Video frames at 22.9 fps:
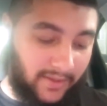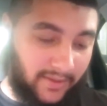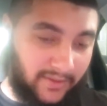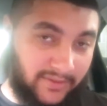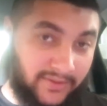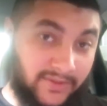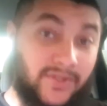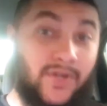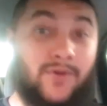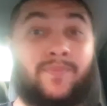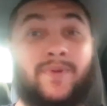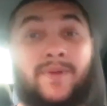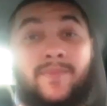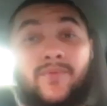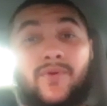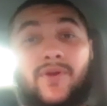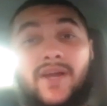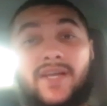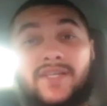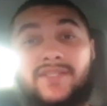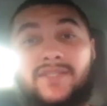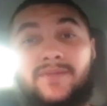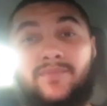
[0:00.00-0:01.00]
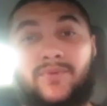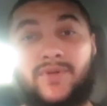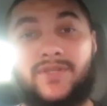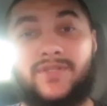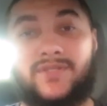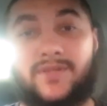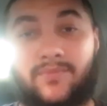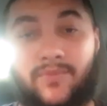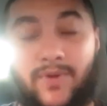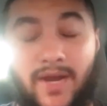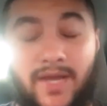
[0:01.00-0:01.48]
So people are actually
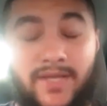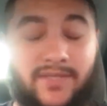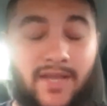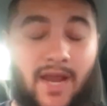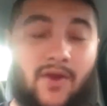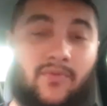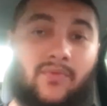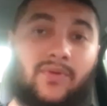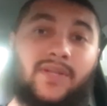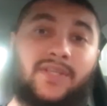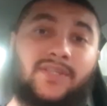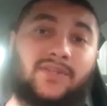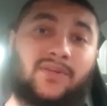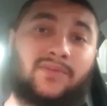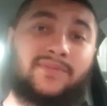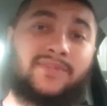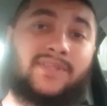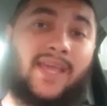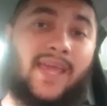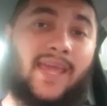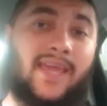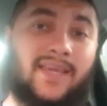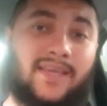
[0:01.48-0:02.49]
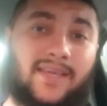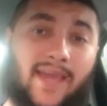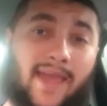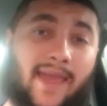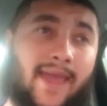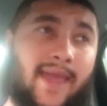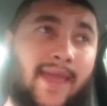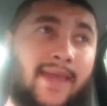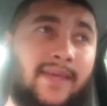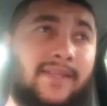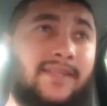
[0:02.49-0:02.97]
pretty surprised. I really don't take
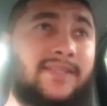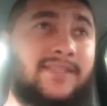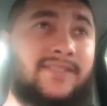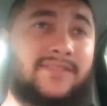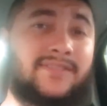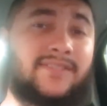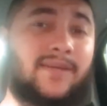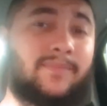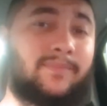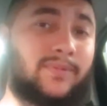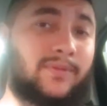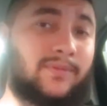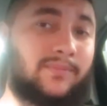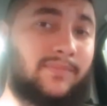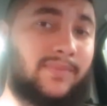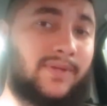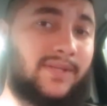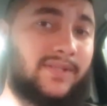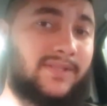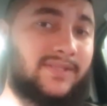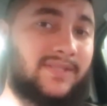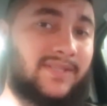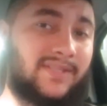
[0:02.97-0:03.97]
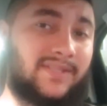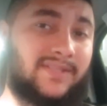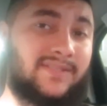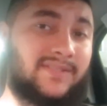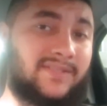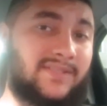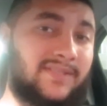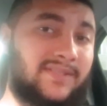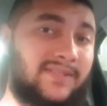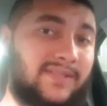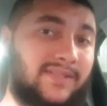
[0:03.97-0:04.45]
any supplements
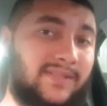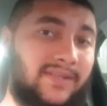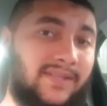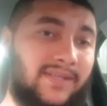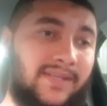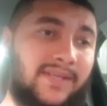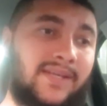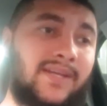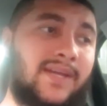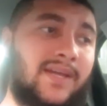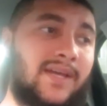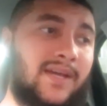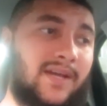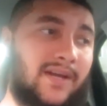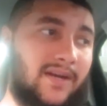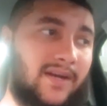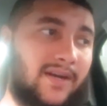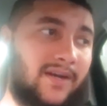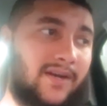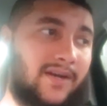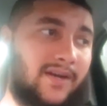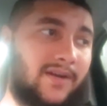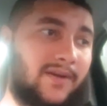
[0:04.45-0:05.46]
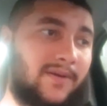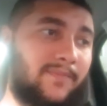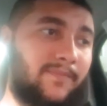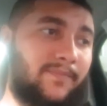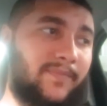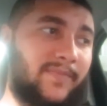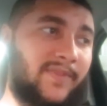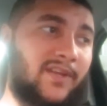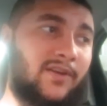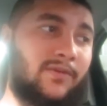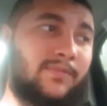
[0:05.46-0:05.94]
consistently.
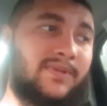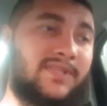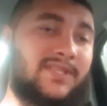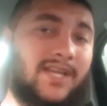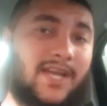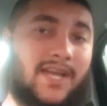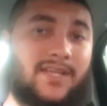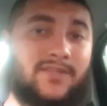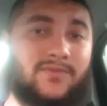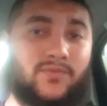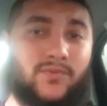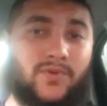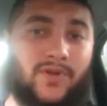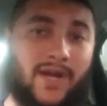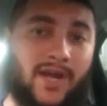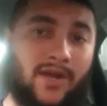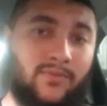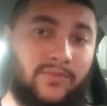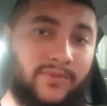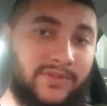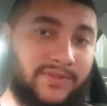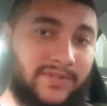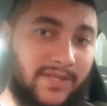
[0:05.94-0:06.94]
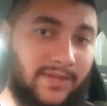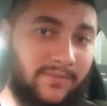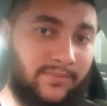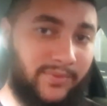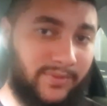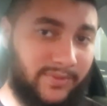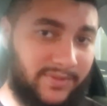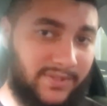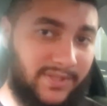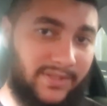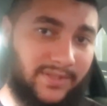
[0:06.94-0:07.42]
There will be times where I will take
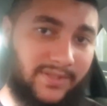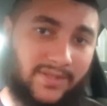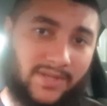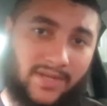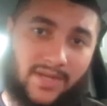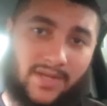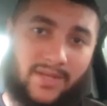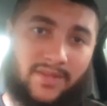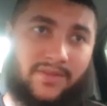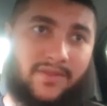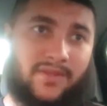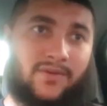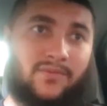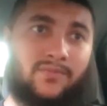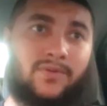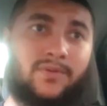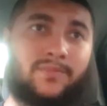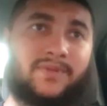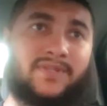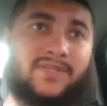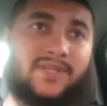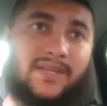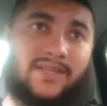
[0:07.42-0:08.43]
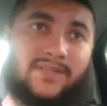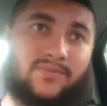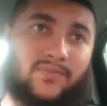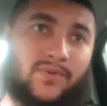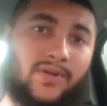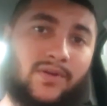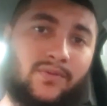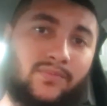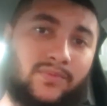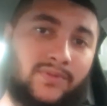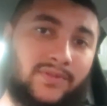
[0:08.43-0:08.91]
protein. There will be times
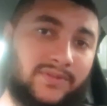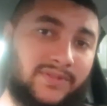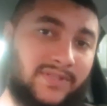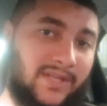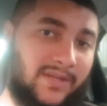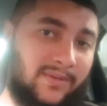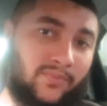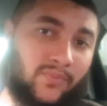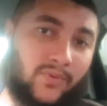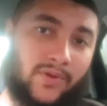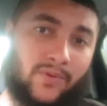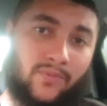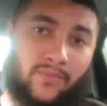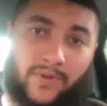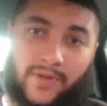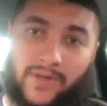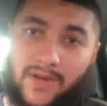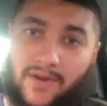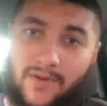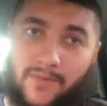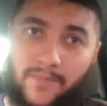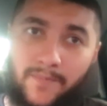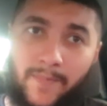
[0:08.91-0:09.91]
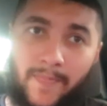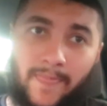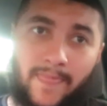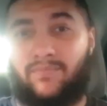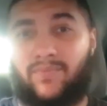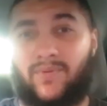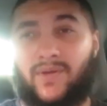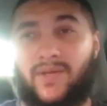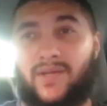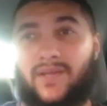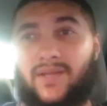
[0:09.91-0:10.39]
where I will take pre-workout,
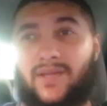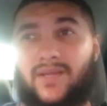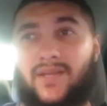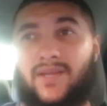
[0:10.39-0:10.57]
but